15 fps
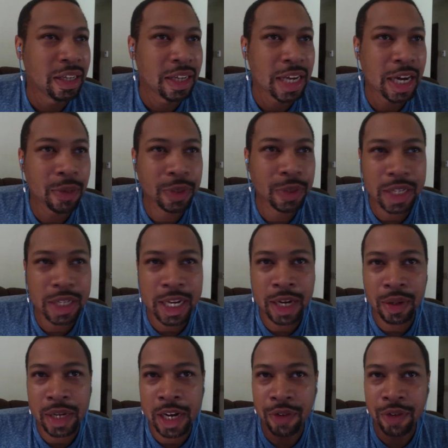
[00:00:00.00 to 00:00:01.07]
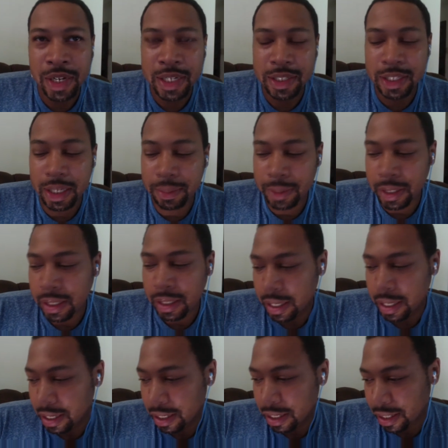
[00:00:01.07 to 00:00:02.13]
I was I, I read something
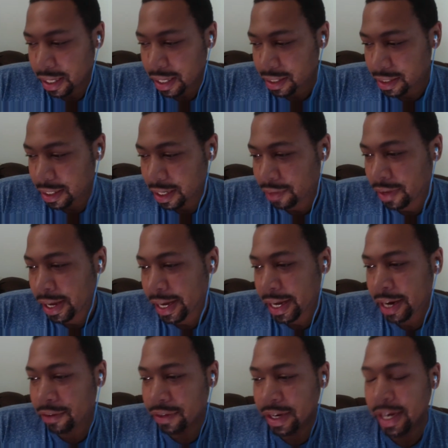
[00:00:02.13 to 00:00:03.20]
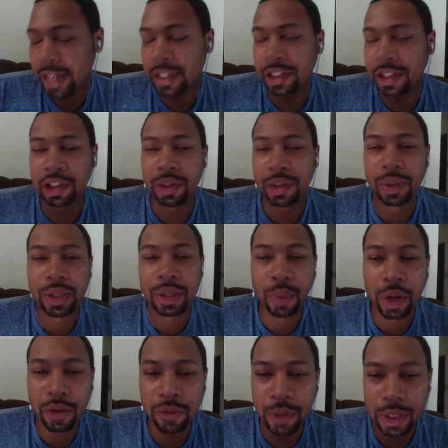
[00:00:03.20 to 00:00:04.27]
and uh, I said if I ever had to join the
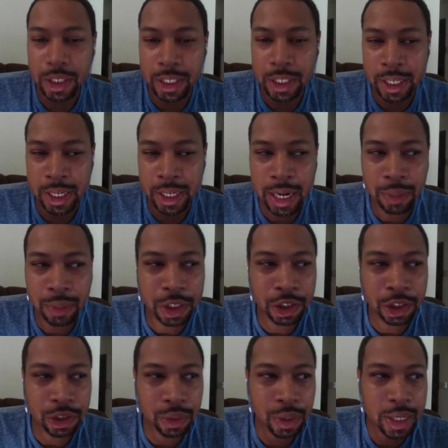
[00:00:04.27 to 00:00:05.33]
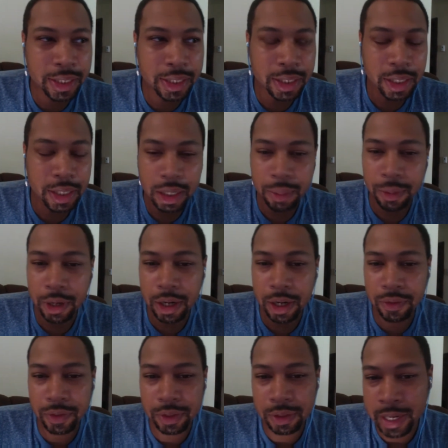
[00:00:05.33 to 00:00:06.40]
workforce again, I would join as a
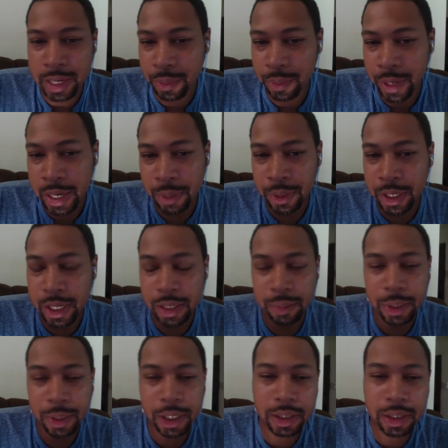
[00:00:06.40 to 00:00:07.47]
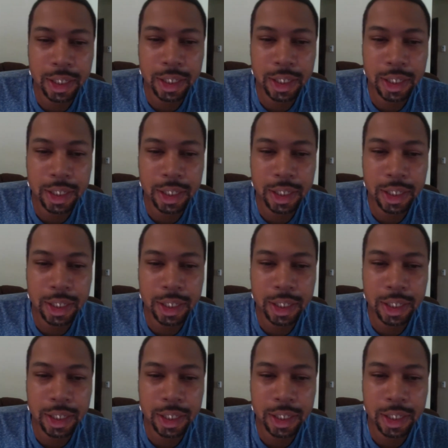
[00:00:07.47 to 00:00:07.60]
nonprofit. That way, I wouldn't have to pay taxes.